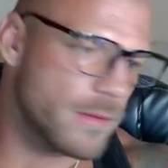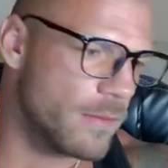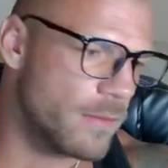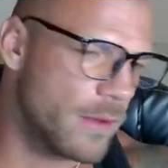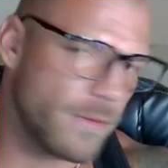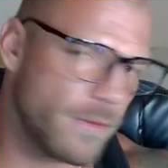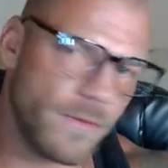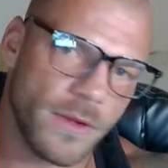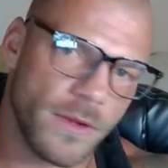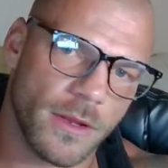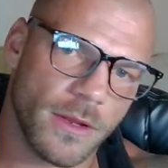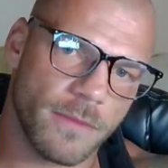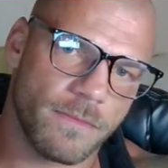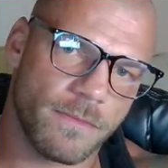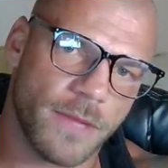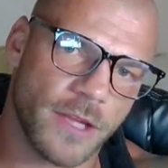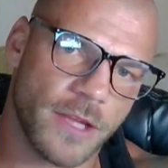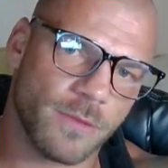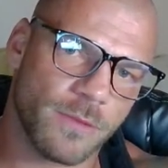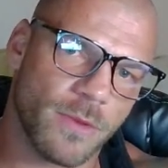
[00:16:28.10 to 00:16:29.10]
feel like
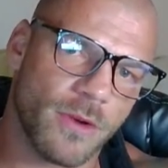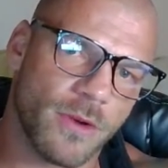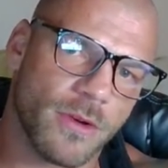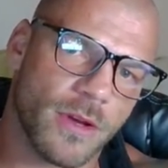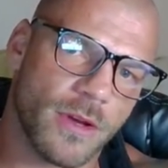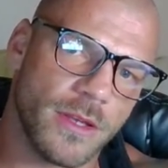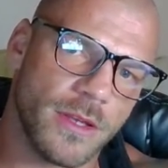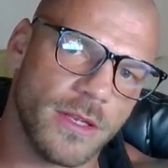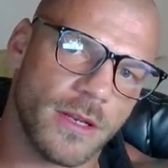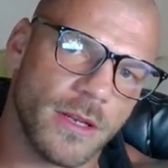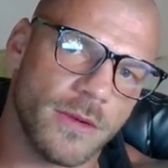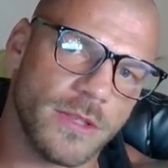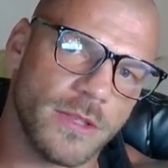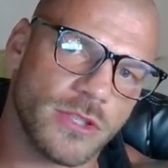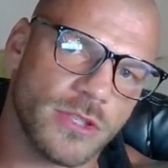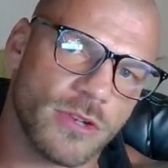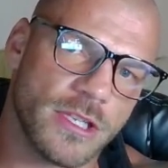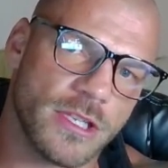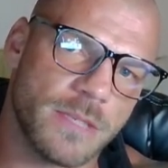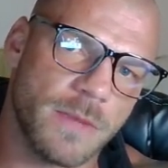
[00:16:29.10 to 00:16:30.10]
Petchmorakot, you know, he's
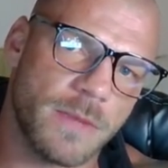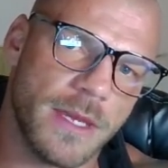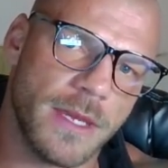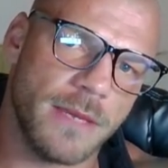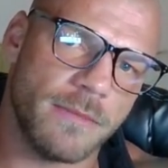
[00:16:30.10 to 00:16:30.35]
trying to be